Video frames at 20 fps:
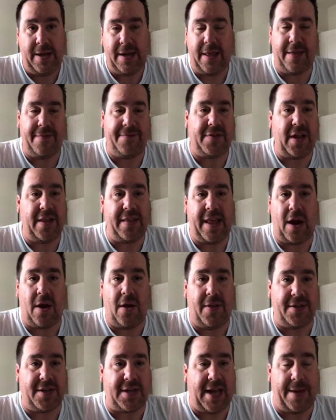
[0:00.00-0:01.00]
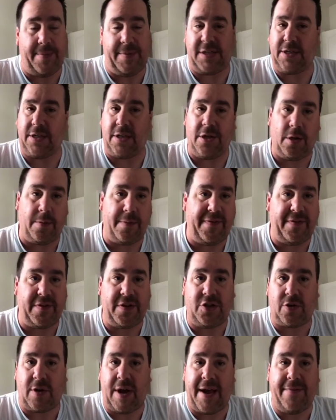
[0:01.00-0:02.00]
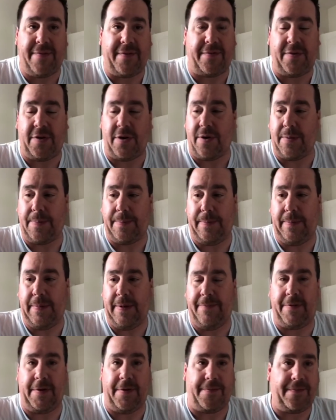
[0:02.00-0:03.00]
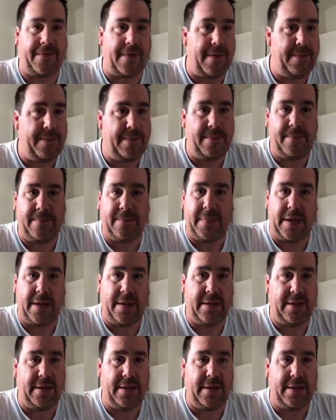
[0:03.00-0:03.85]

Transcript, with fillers: Now they've done that all the time. It's a little bit of a drive if you're if you're from,